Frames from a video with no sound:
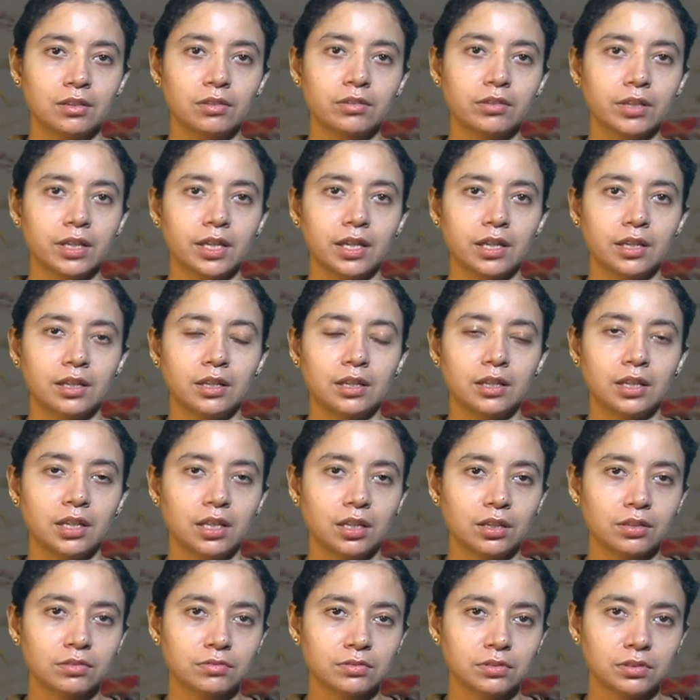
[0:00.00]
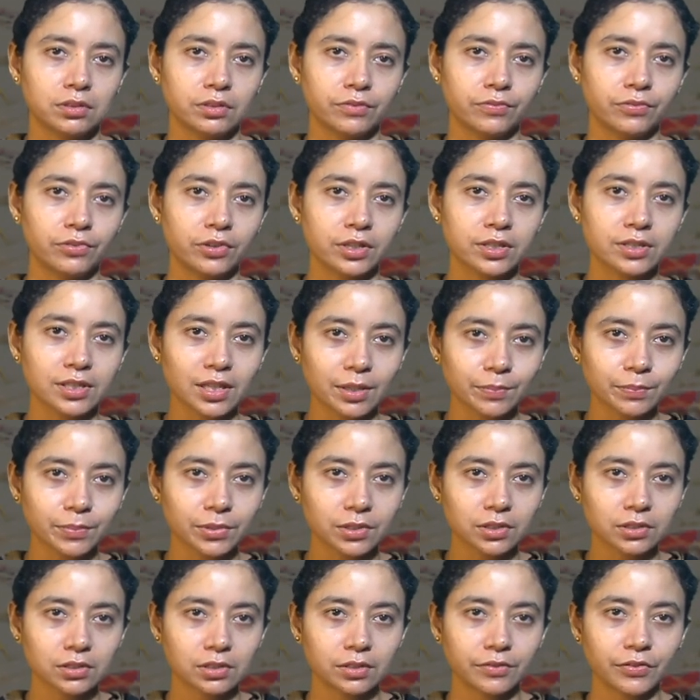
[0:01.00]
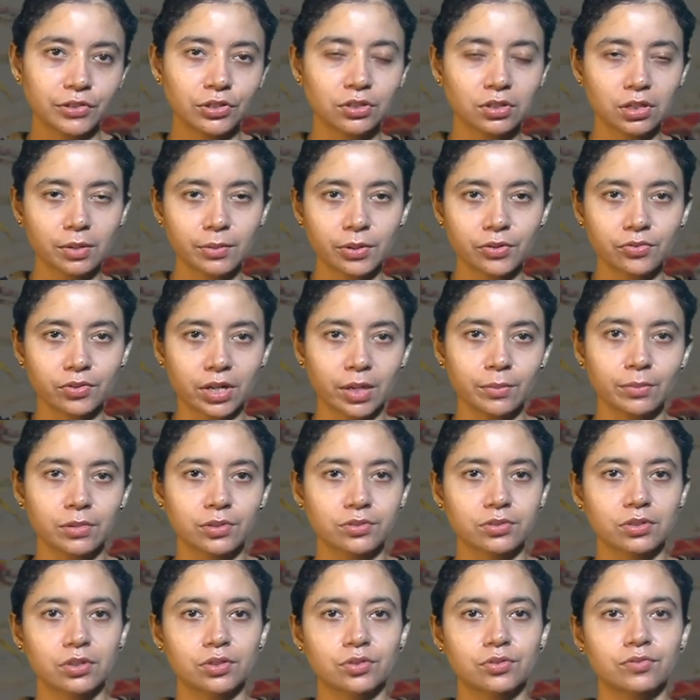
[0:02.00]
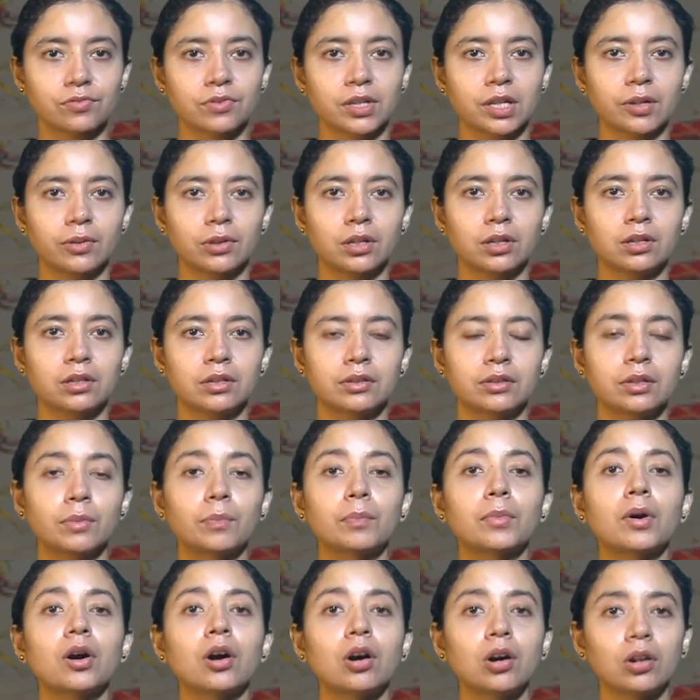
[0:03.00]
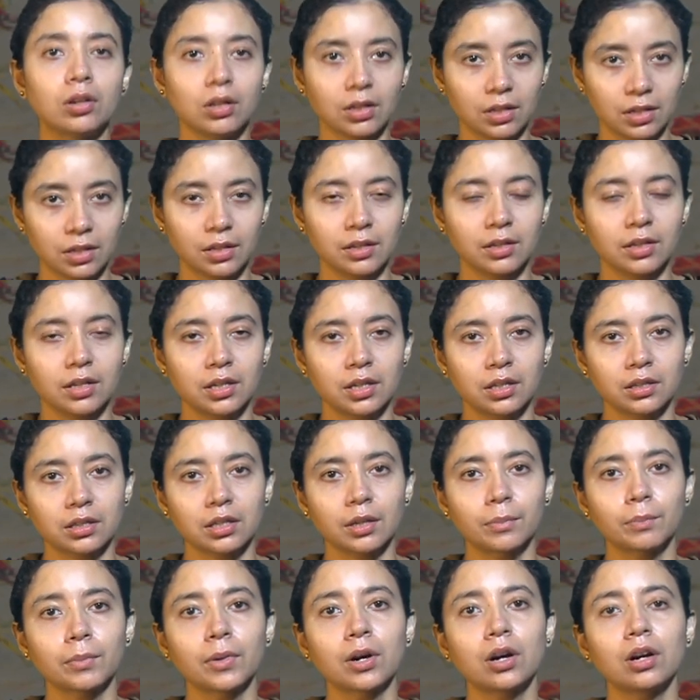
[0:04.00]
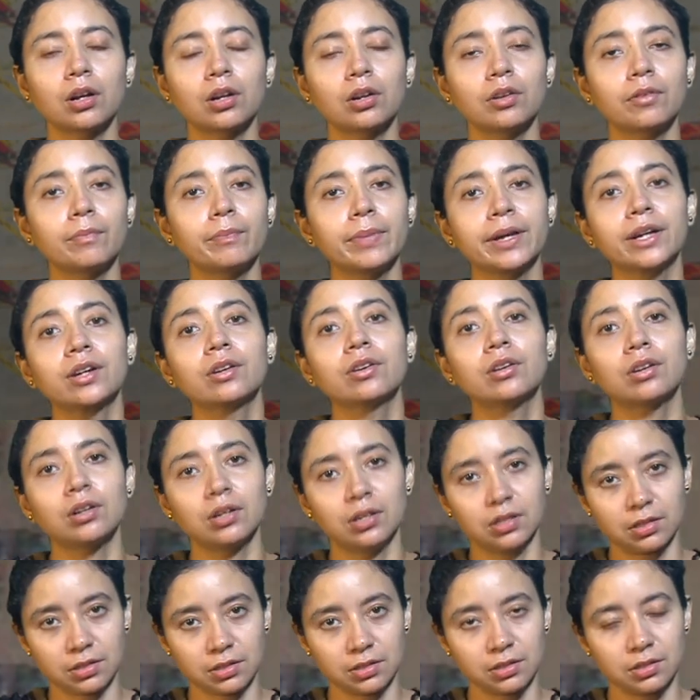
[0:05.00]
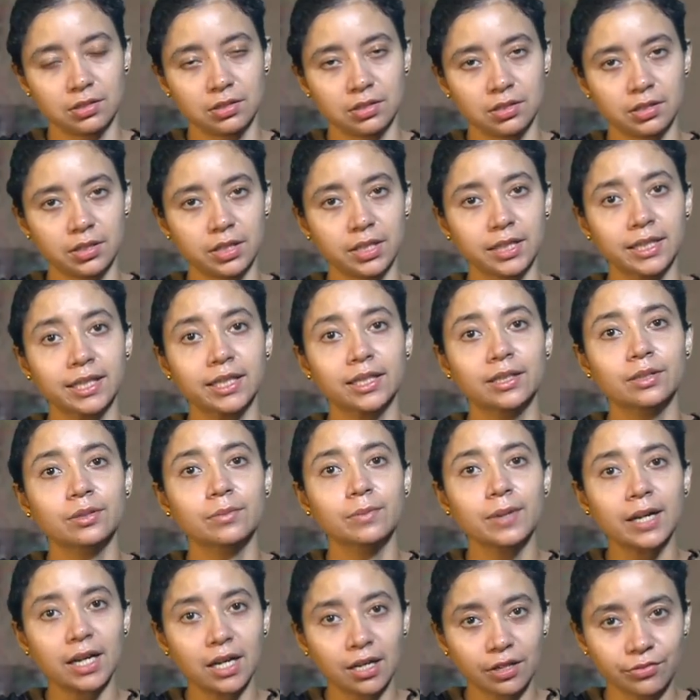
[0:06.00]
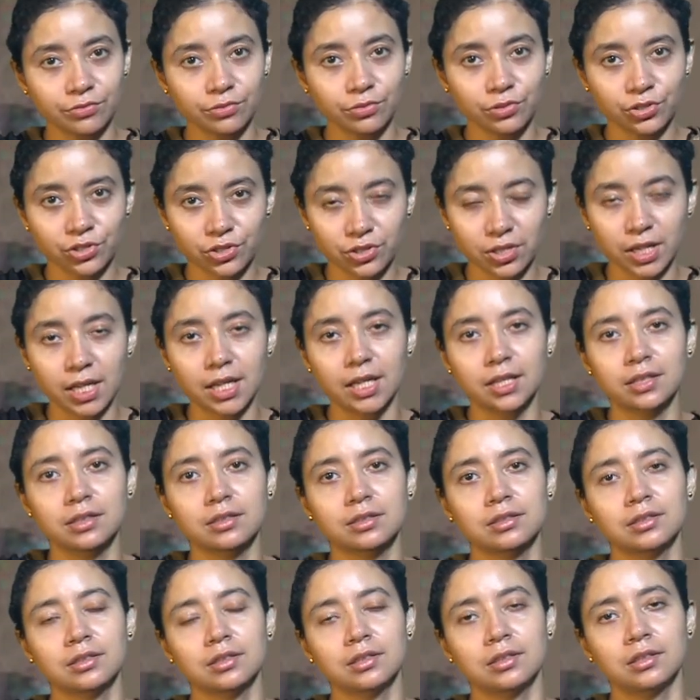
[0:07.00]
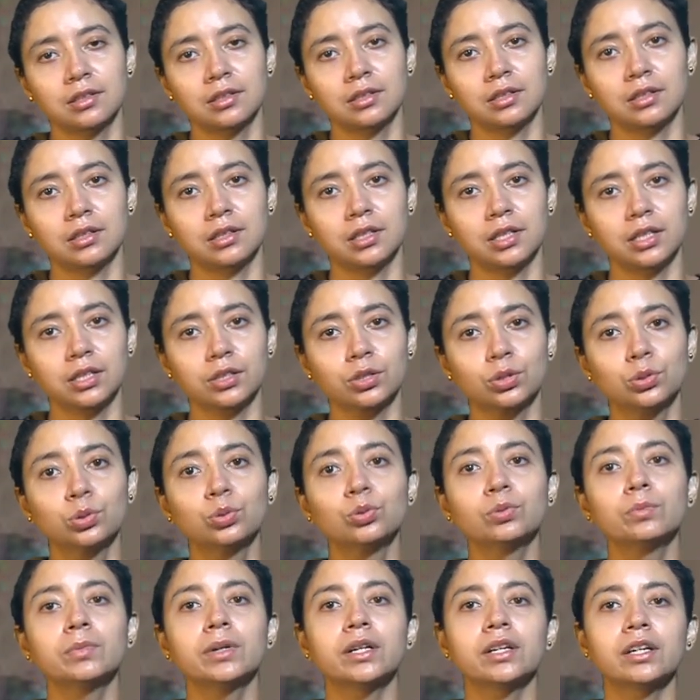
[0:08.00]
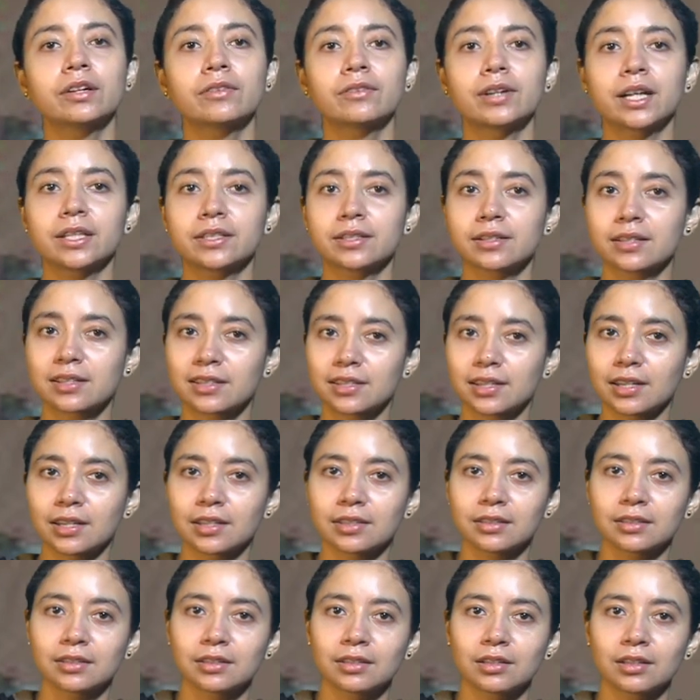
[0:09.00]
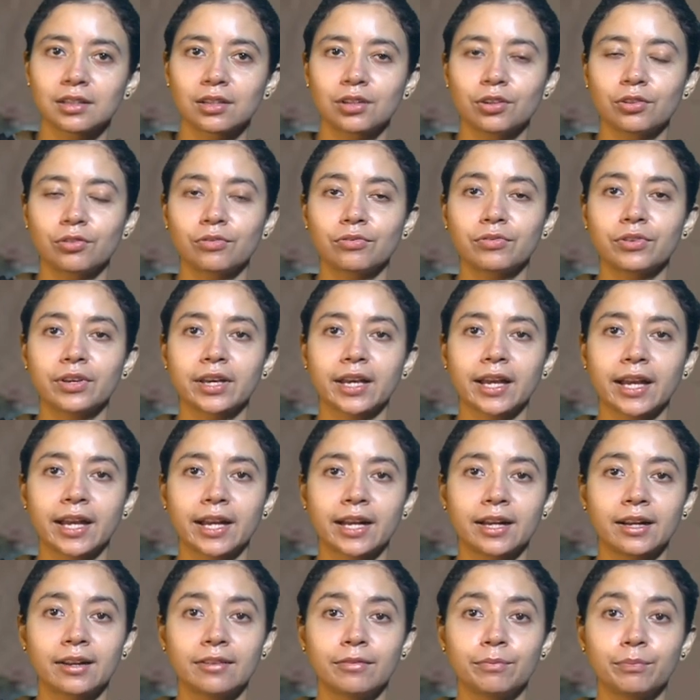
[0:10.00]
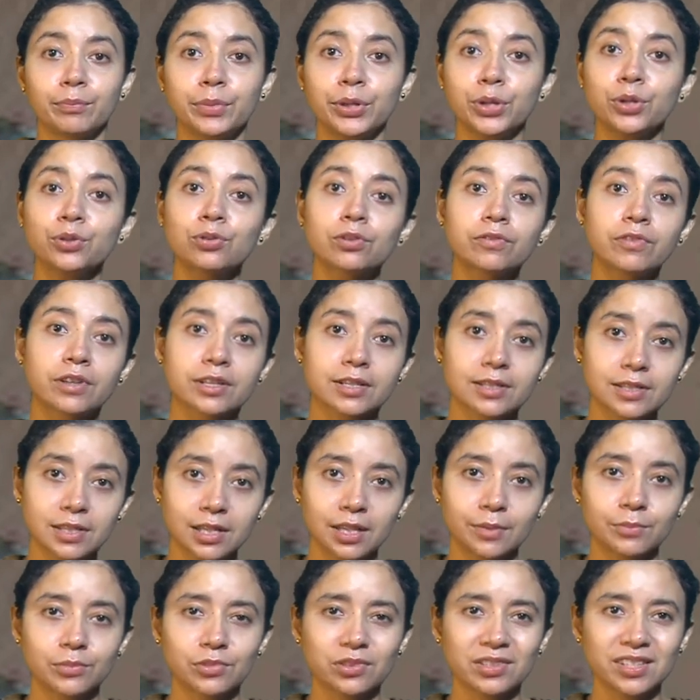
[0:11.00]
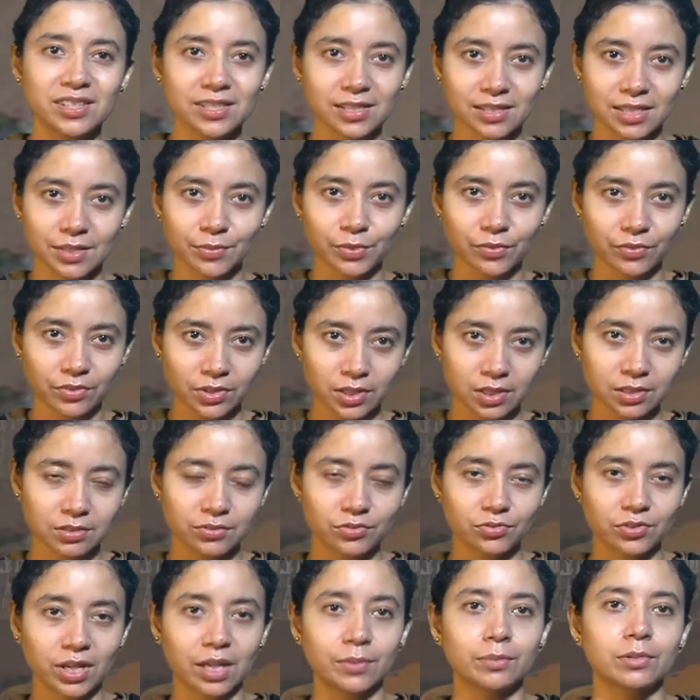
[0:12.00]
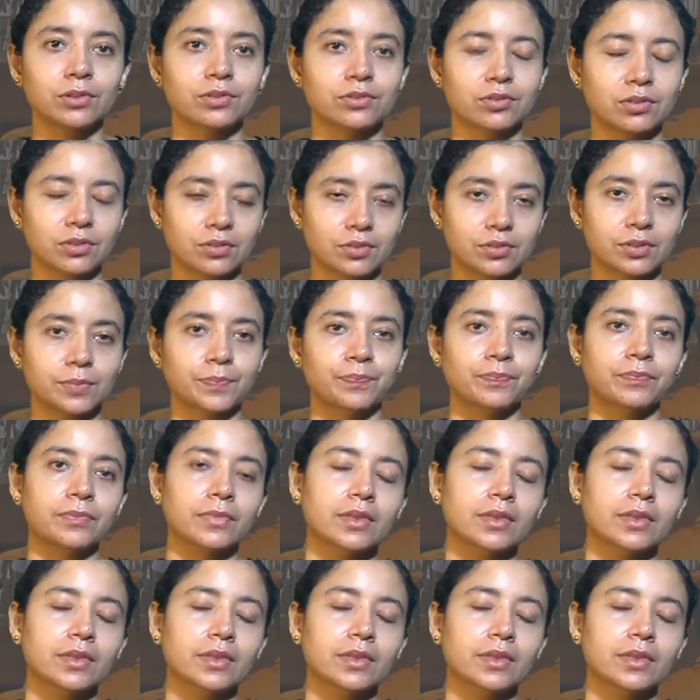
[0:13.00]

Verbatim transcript: Okay, now for example, let me talk about tribal songs. We have the the baul, the baul of Bengal, the garba of Gujarat, then ghumar of Rajasthan. We have bihu of Assam. So these are some of the tribal songs.